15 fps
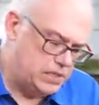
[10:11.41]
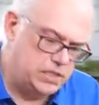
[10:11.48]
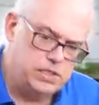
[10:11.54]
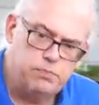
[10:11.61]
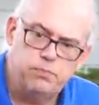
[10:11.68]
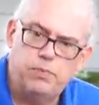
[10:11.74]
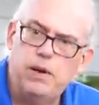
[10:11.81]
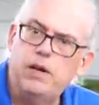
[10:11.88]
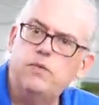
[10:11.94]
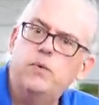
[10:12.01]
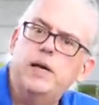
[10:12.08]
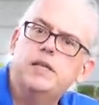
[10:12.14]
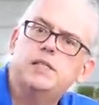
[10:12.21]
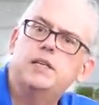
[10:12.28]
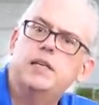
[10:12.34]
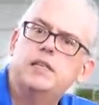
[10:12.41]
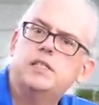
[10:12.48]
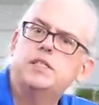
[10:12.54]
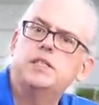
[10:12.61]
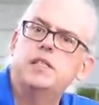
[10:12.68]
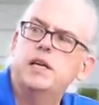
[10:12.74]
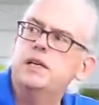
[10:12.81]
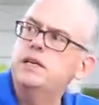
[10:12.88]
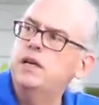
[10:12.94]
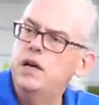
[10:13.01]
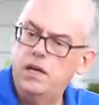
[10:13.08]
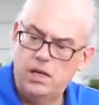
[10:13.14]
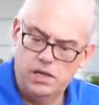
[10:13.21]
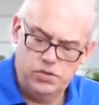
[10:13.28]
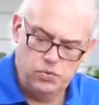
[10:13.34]
This probably weighs less than
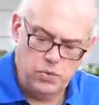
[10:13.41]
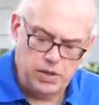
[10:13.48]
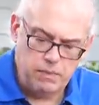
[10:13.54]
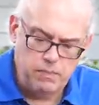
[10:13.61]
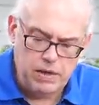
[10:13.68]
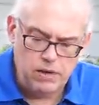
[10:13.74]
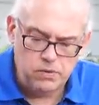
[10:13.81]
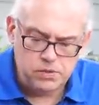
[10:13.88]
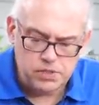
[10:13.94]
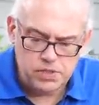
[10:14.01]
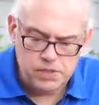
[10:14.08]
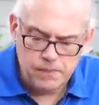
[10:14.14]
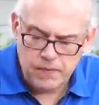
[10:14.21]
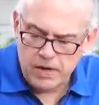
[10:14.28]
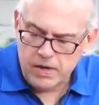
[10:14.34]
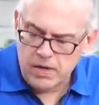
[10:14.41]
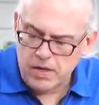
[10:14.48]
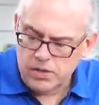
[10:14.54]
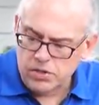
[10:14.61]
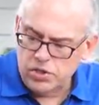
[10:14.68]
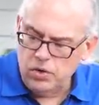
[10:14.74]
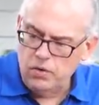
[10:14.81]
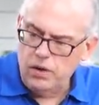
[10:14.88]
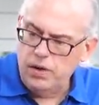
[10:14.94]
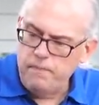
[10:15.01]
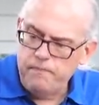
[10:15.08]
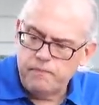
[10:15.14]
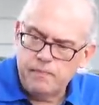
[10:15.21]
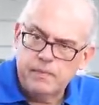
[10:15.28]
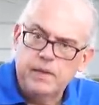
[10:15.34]
20 pounds.
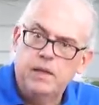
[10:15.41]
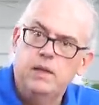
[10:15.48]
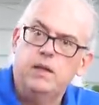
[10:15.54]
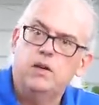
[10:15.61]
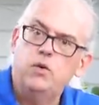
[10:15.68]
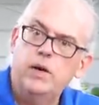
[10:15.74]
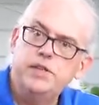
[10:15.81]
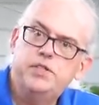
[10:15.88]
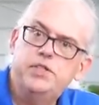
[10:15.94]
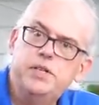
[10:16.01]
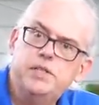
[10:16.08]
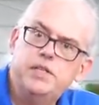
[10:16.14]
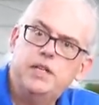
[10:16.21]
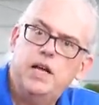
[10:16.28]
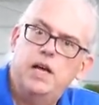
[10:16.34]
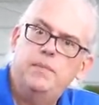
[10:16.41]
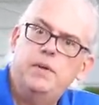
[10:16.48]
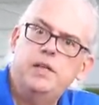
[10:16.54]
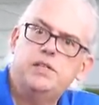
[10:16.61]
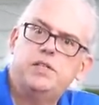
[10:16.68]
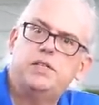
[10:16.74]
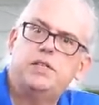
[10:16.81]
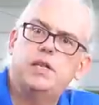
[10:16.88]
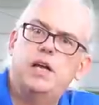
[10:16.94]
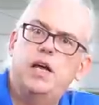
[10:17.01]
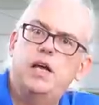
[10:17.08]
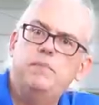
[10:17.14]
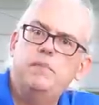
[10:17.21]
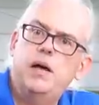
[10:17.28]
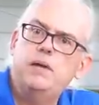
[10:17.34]
So questions, comments
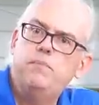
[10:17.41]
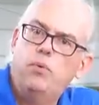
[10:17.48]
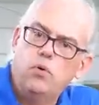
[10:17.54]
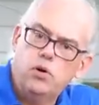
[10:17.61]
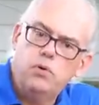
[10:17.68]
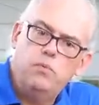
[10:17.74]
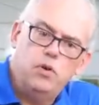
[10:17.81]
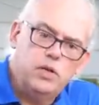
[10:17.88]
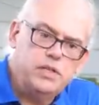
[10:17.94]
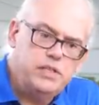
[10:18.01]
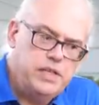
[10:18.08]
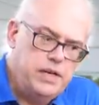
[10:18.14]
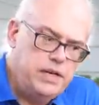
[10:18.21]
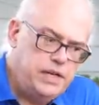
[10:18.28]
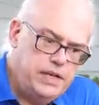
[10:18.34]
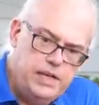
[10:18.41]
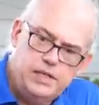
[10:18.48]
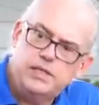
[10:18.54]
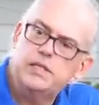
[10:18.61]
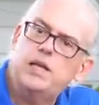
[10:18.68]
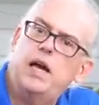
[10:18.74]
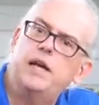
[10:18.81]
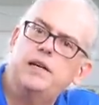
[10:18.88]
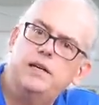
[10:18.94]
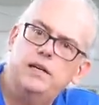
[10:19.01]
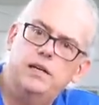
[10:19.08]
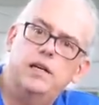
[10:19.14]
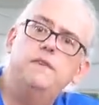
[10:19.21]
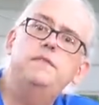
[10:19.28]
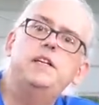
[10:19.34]
on my portable antenna kit? I'd
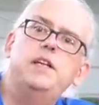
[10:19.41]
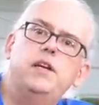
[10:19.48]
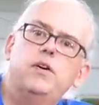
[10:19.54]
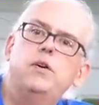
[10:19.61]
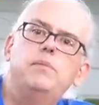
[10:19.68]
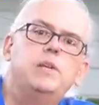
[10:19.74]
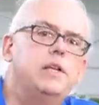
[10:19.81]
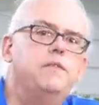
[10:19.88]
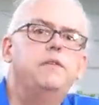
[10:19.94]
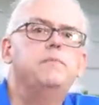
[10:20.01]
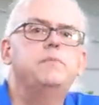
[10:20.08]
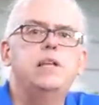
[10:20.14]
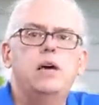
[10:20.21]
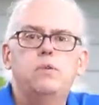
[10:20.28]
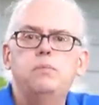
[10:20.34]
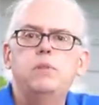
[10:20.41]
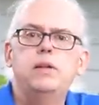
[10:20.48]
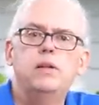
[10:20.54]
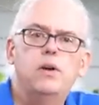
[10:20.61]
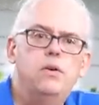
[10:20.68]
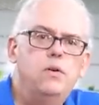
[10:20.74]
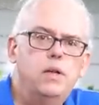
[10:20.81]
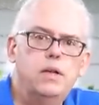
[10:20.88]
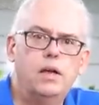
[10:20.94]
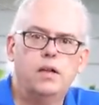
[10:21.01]
love to hear them. Leave them down below.